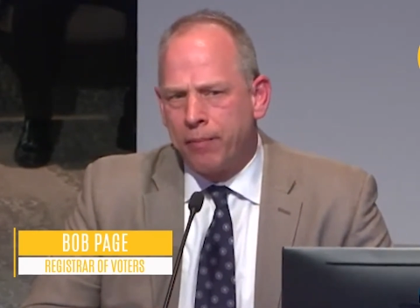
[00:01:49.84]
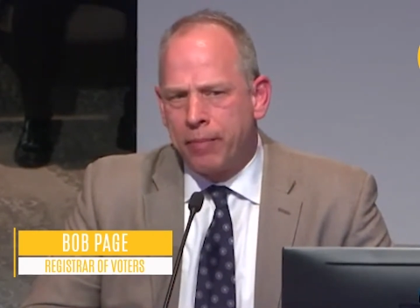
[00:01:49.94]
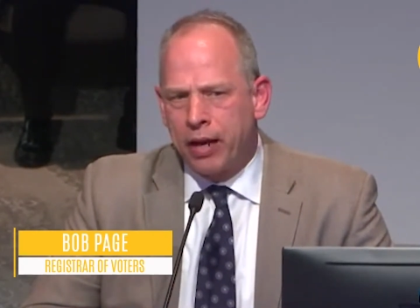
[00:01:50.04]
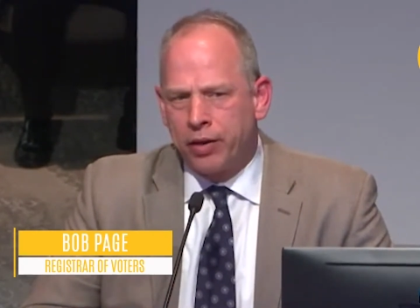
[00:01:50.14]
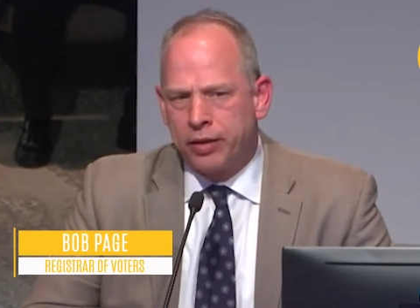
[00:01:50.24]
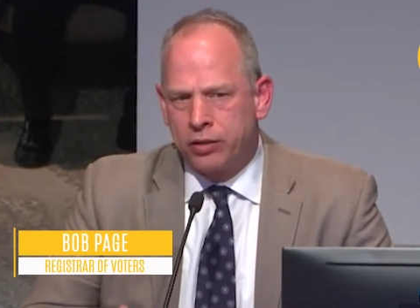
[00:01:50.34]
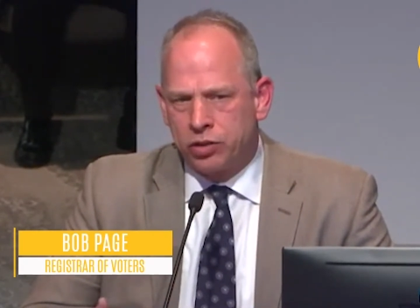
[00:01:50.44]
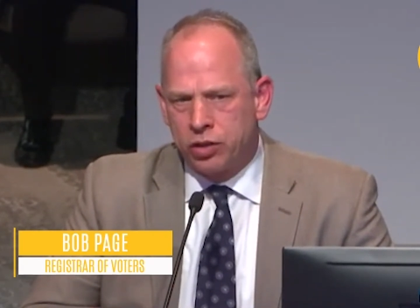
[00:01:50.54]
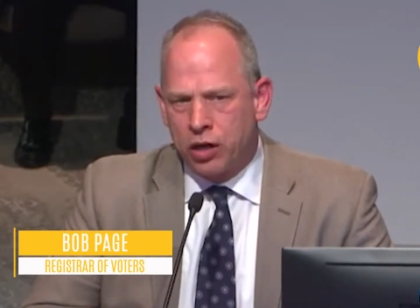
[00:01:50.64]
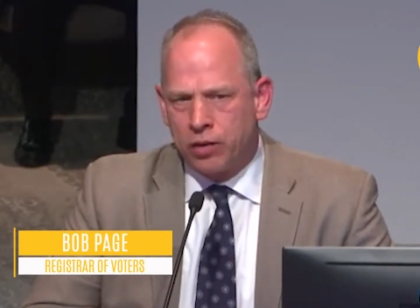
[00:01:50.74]
that ballot
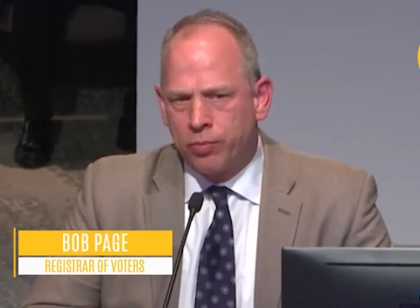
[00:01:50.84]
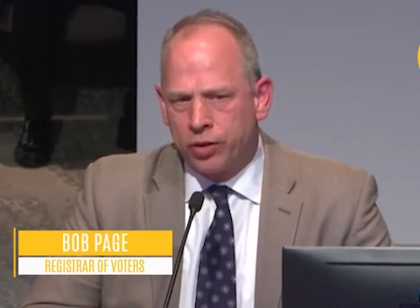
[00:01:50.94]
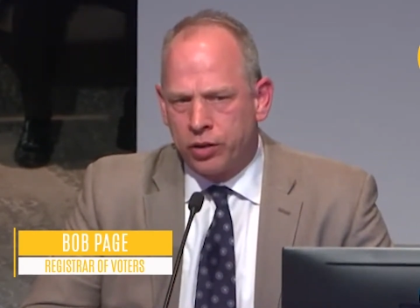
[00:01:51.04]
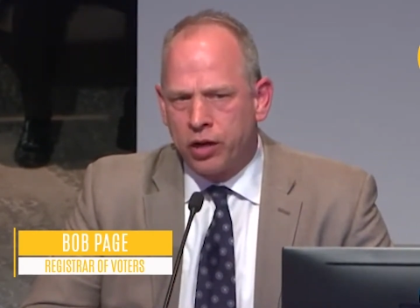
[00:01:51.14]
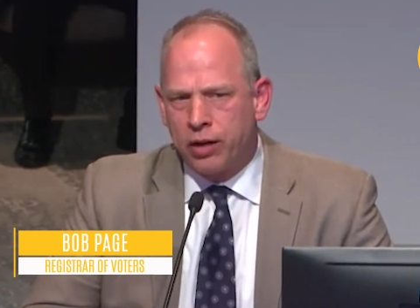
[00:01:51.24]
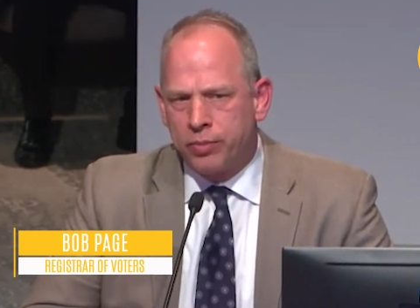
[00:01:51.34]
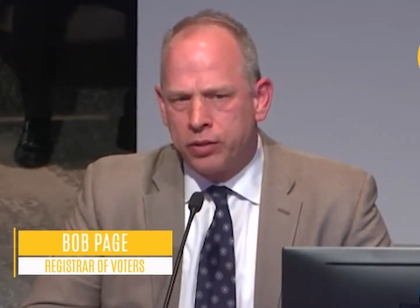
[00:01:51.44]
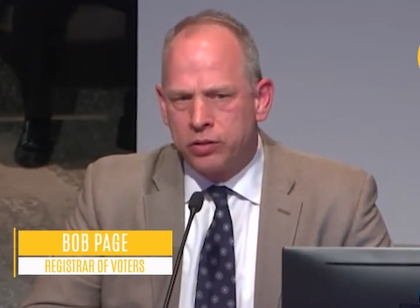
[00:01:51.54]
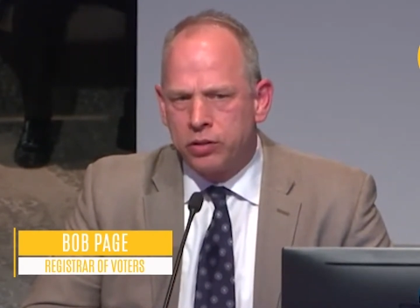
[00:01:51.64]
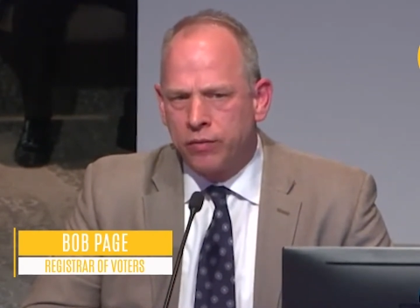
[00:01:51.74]
in stock, printed
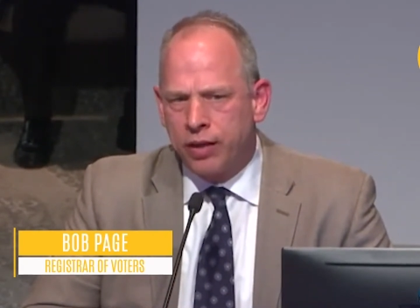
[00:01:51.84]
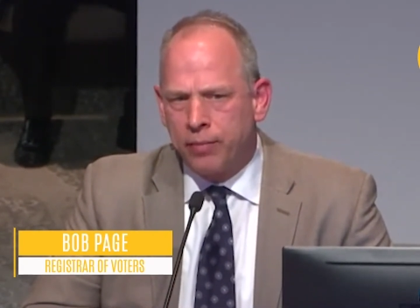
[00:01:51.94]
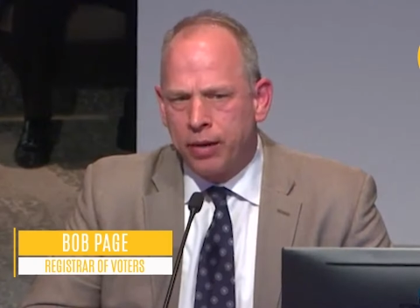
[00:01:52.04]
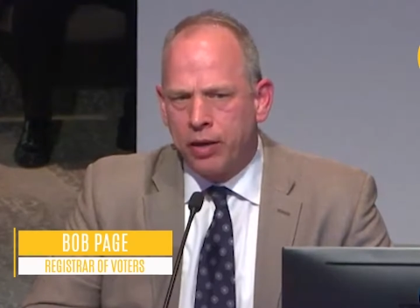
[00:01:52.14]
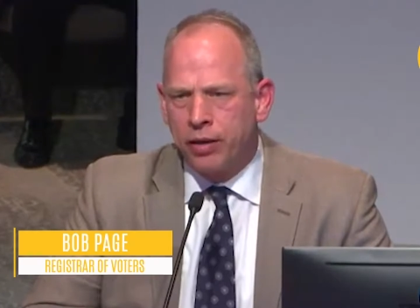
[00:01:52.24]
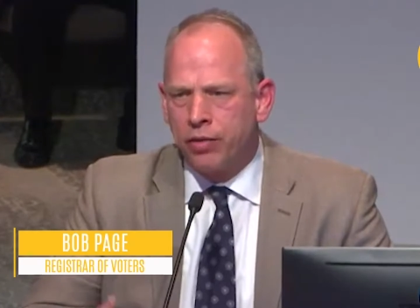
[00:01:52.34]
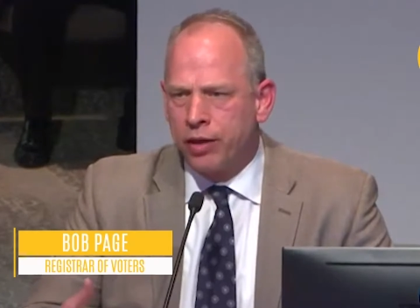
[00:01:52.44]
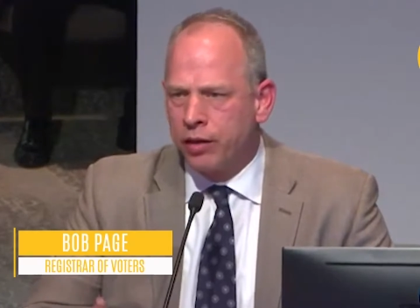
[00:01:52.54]
copies of that ballot,